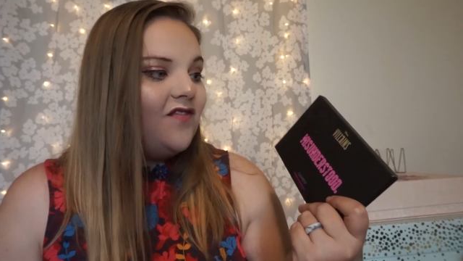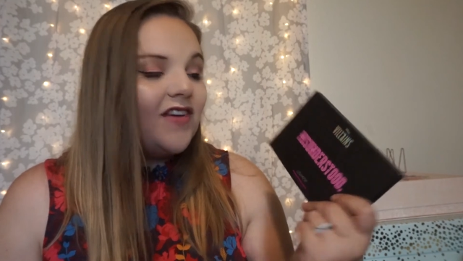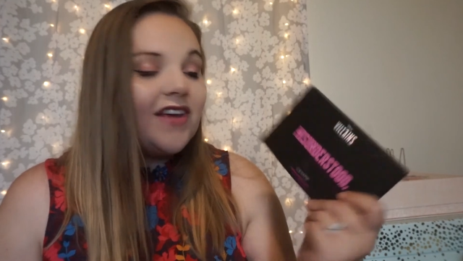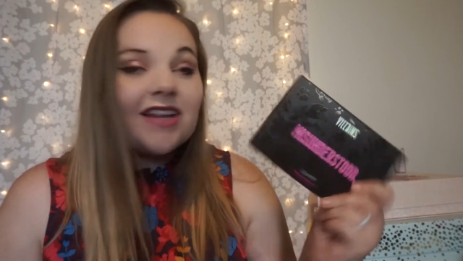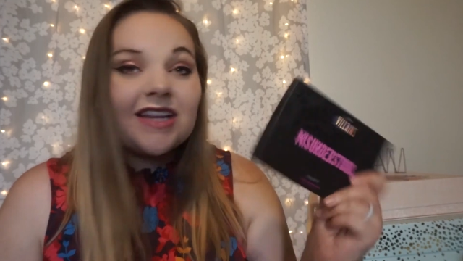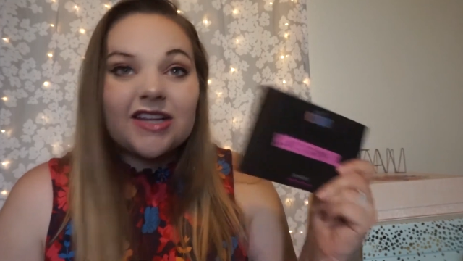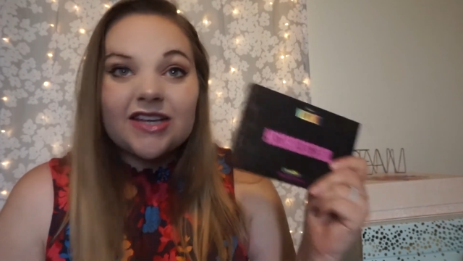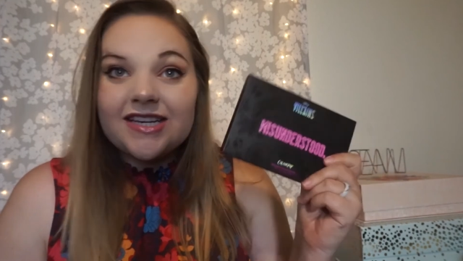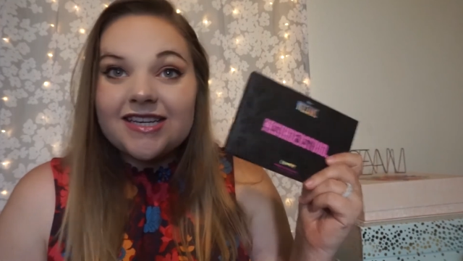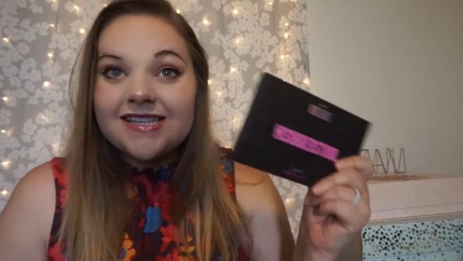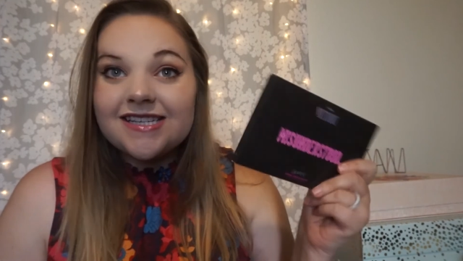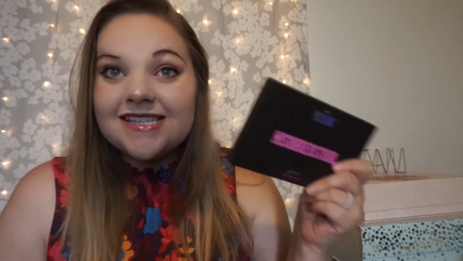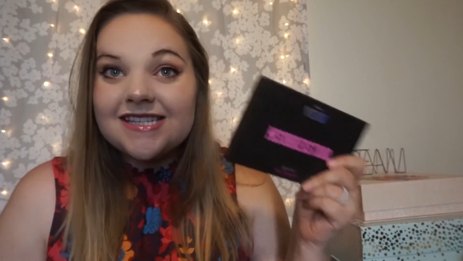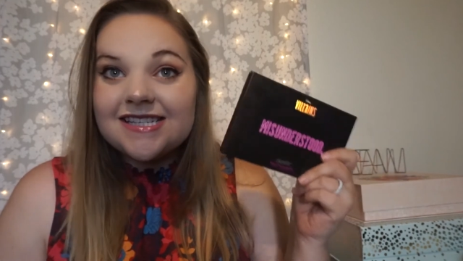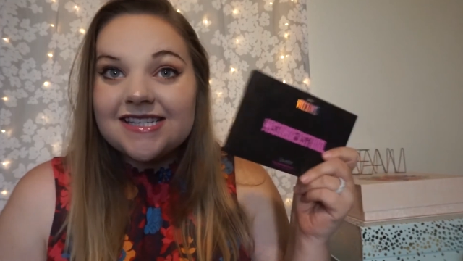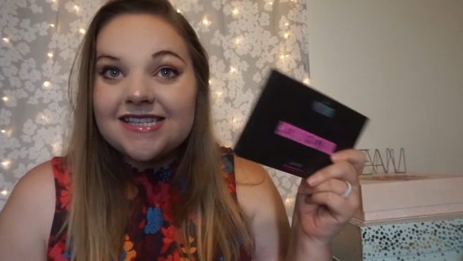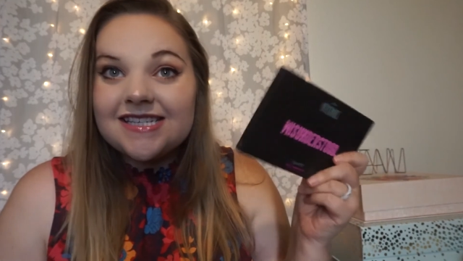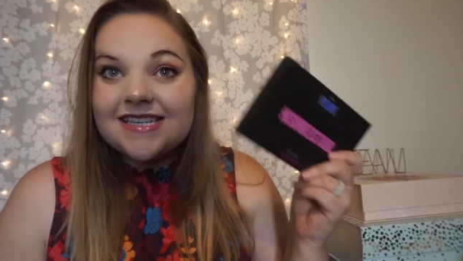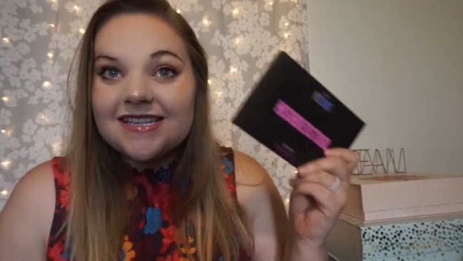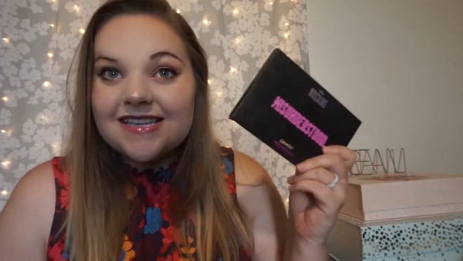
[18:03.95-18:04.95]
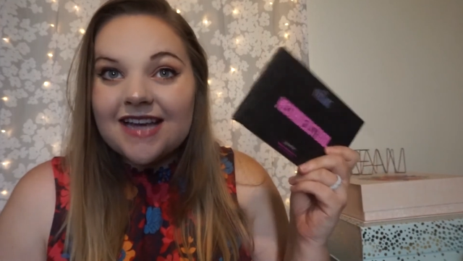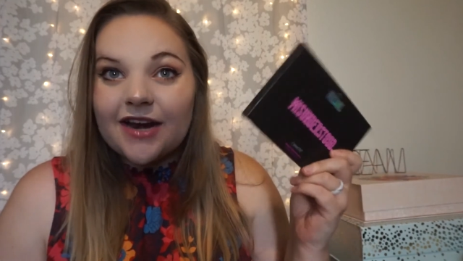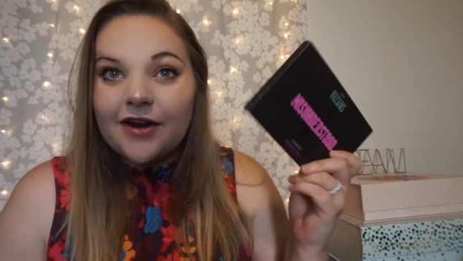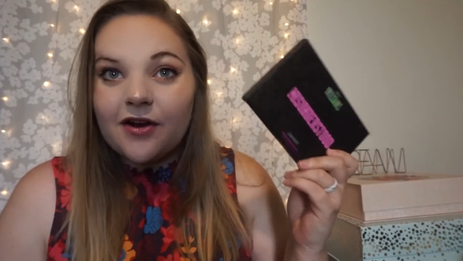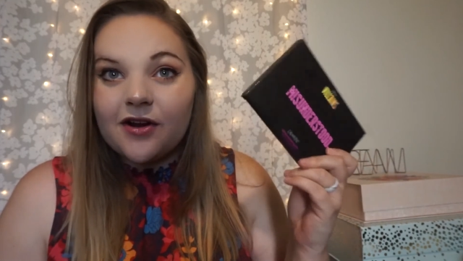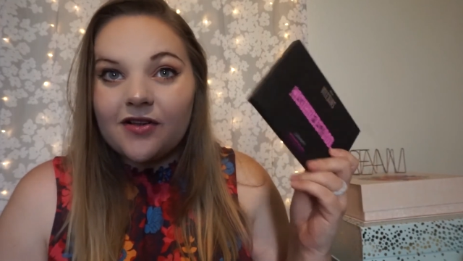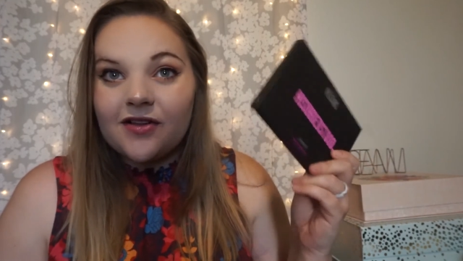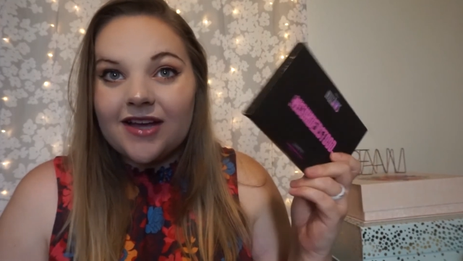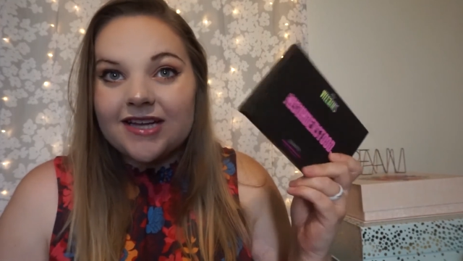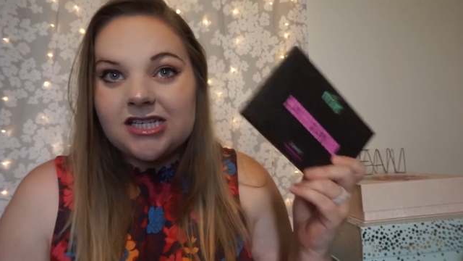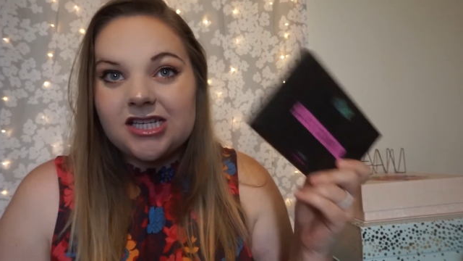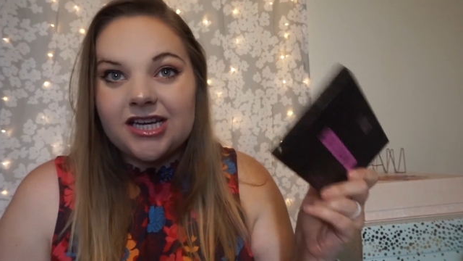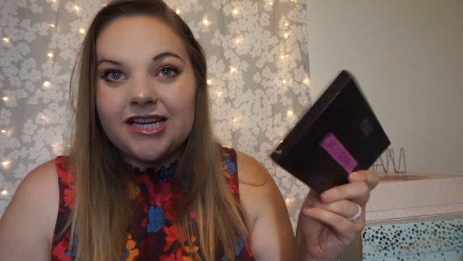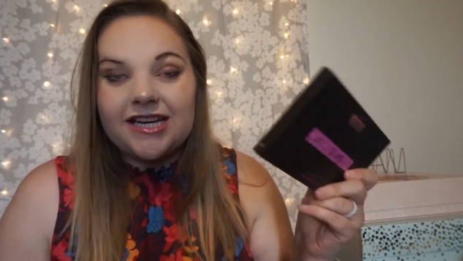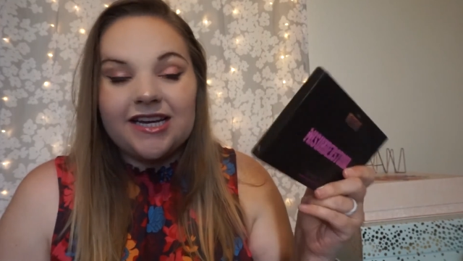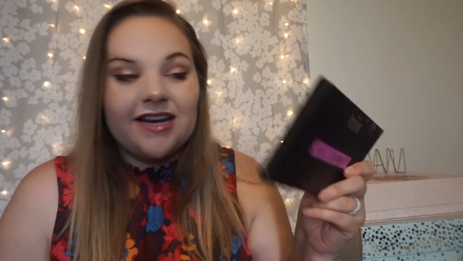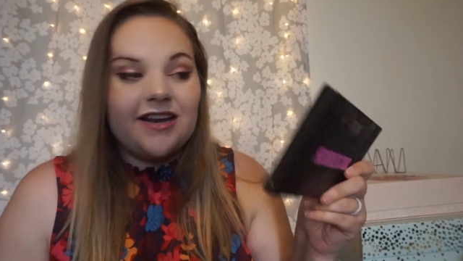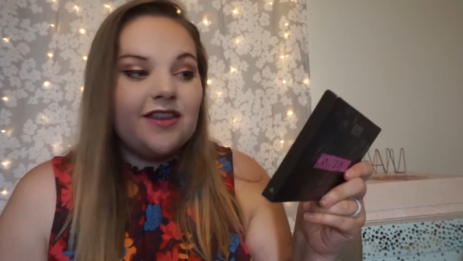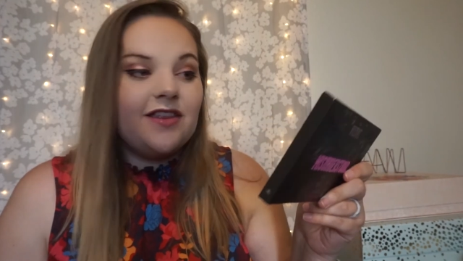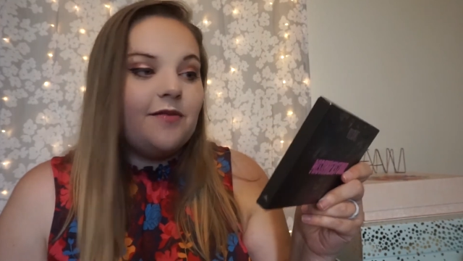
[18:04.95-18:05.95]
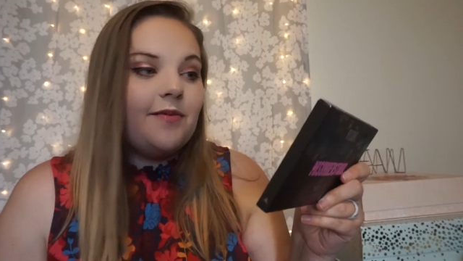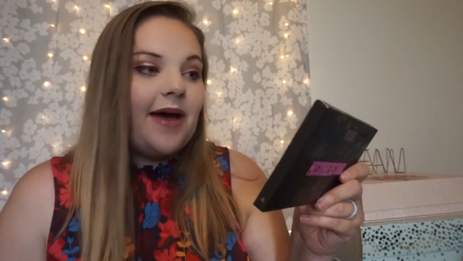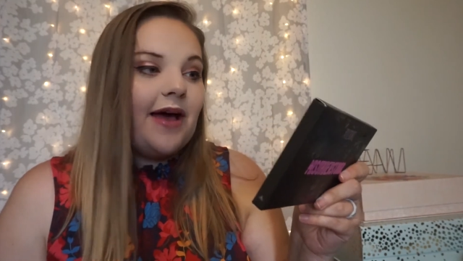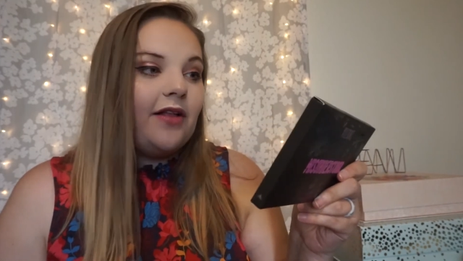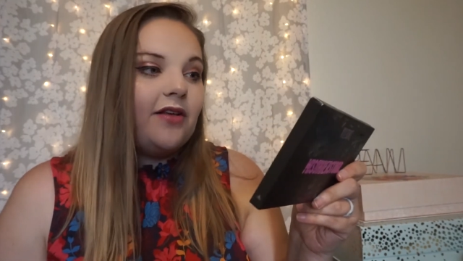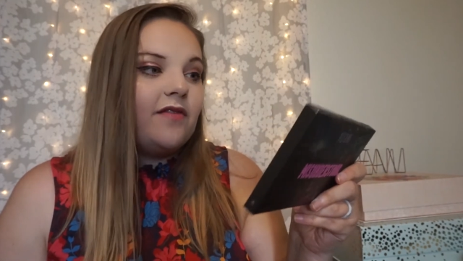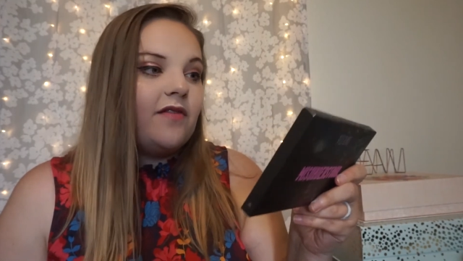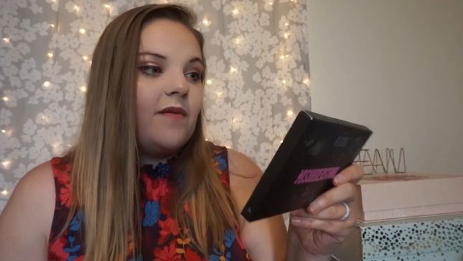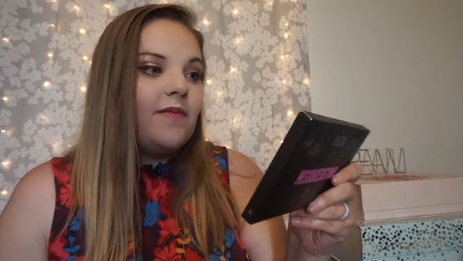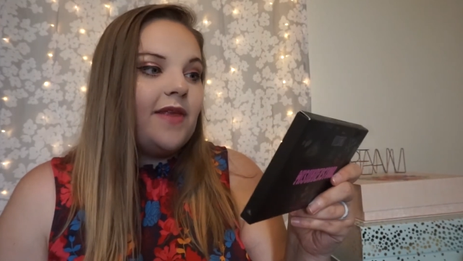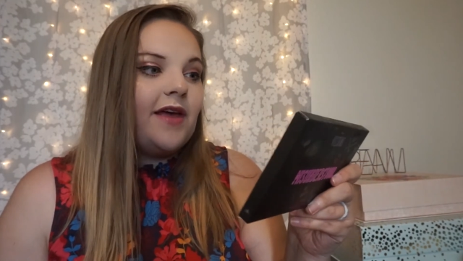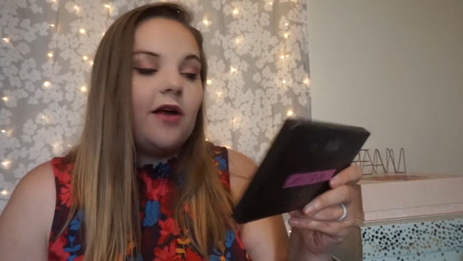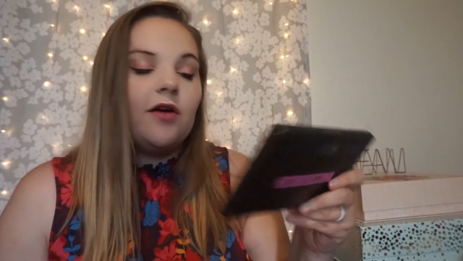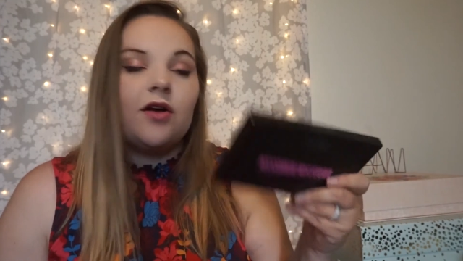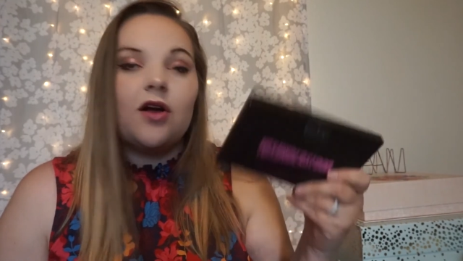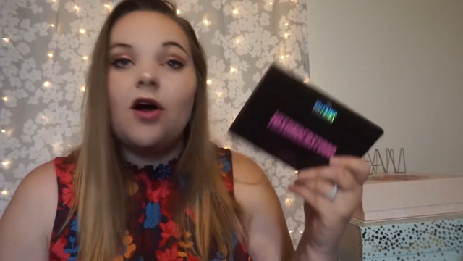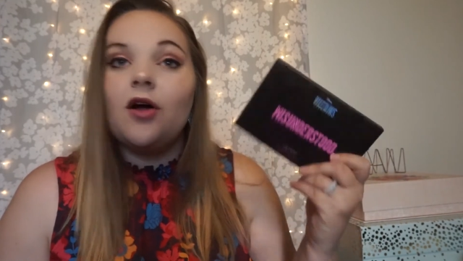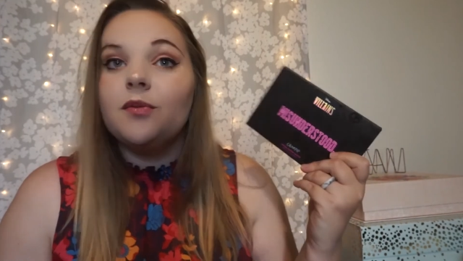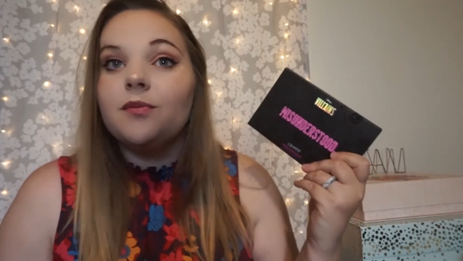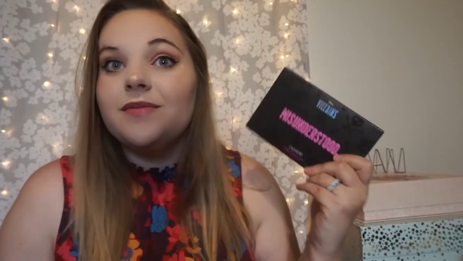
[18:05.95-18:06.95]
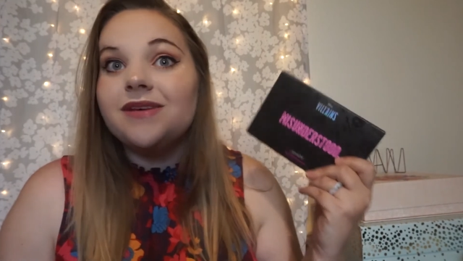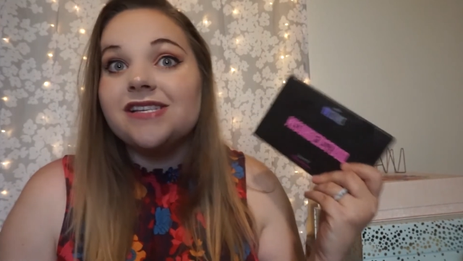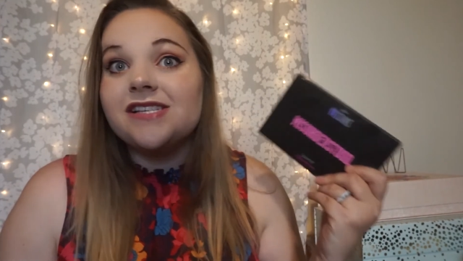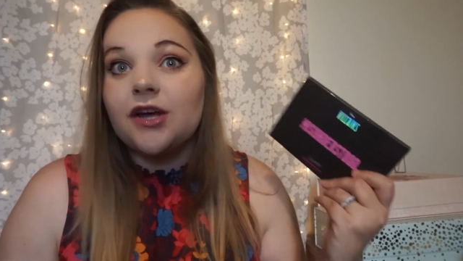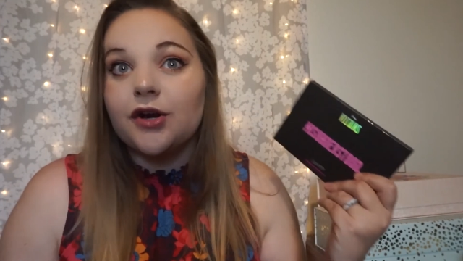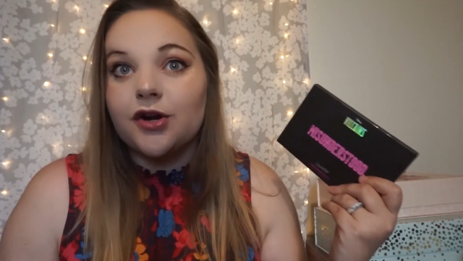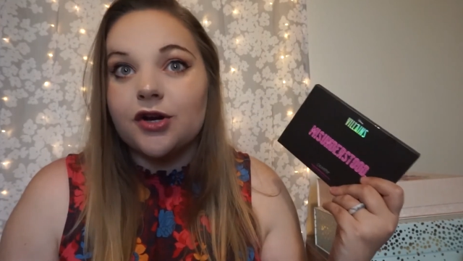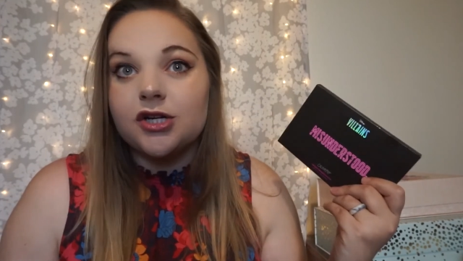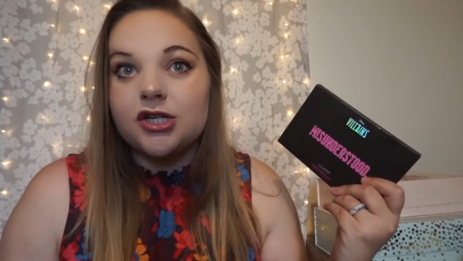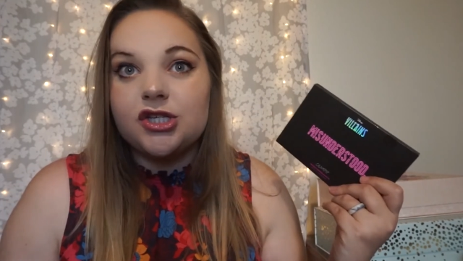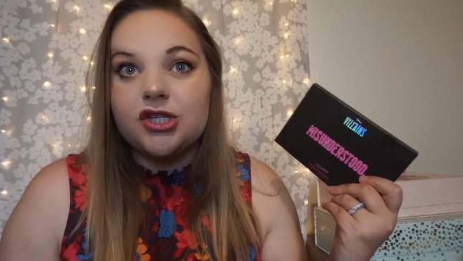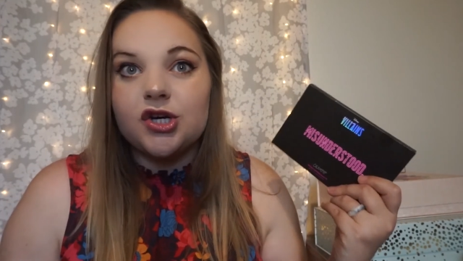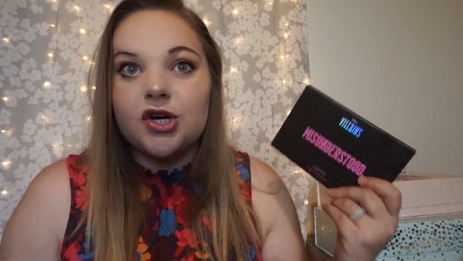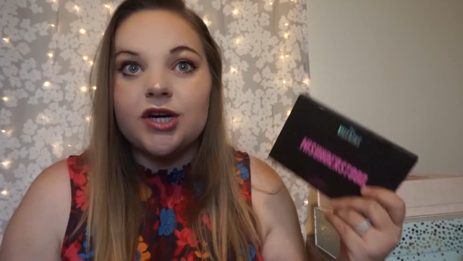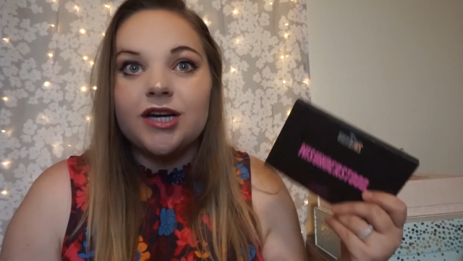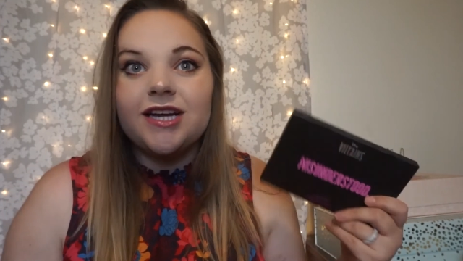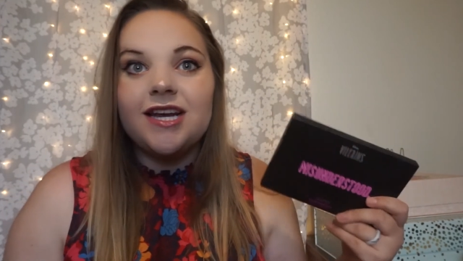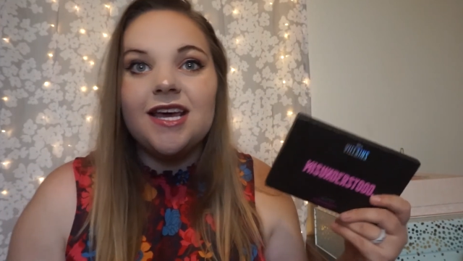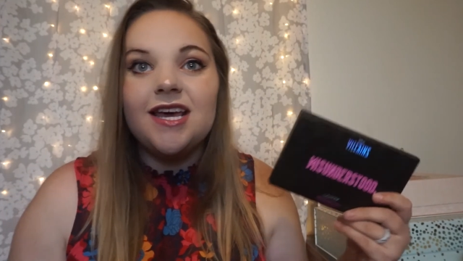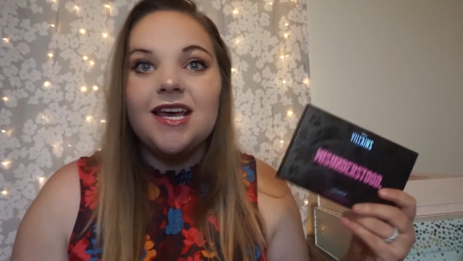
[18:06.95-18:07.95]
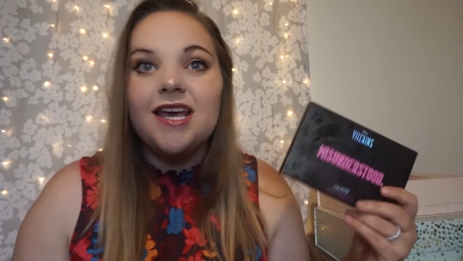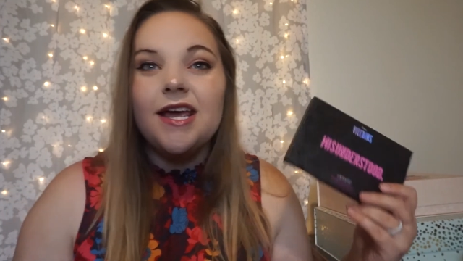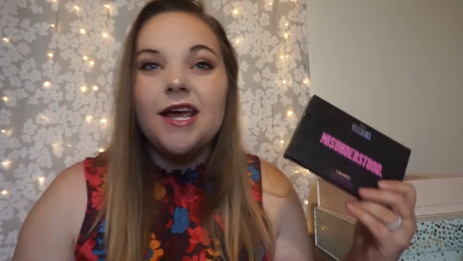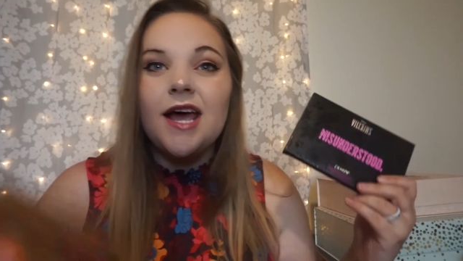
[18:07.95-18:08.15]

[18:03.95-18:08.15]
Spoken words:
villains designer collection, the palette from there called Misunderstood.